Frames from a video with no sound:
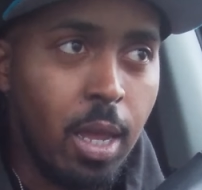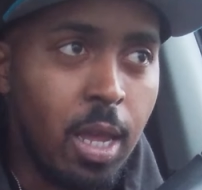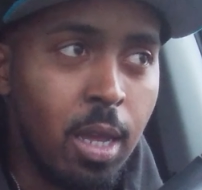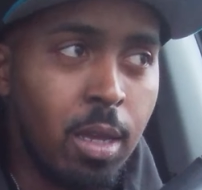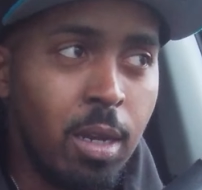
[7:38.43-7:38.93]

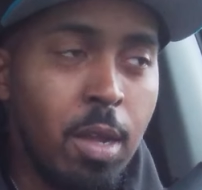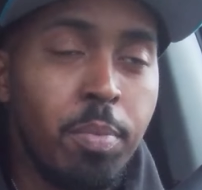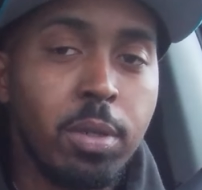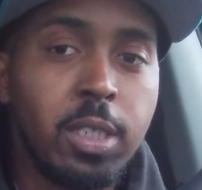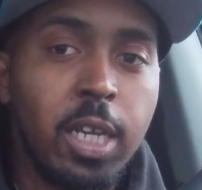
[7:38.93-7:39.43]
and in
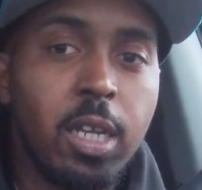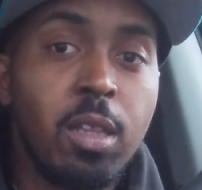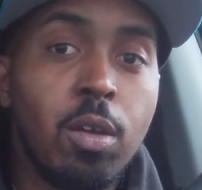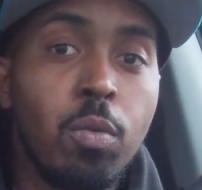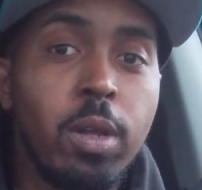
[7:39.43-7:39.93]

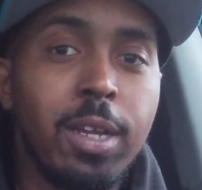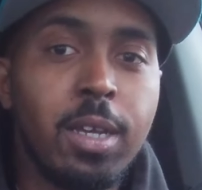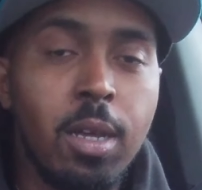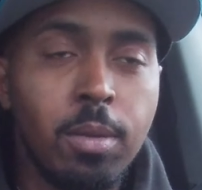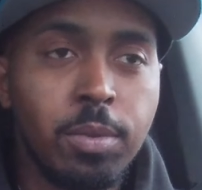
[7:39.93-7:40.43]
particular when
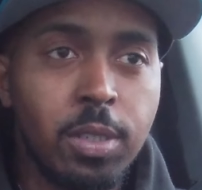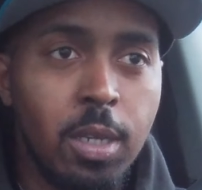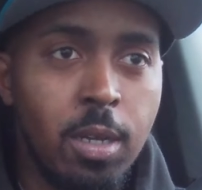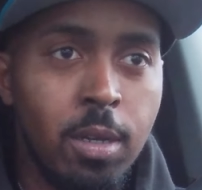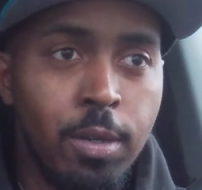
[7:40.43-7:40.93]
it comes
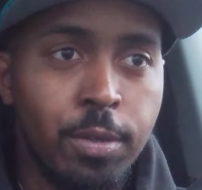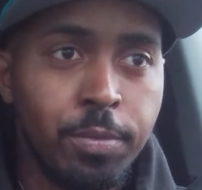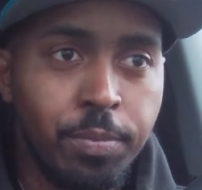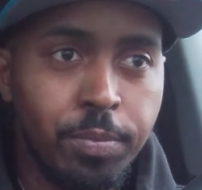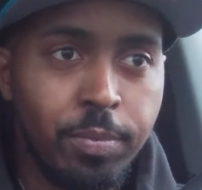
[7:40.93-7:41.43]
to
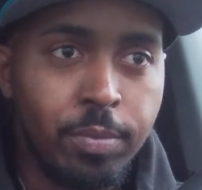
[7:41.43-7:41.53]
um,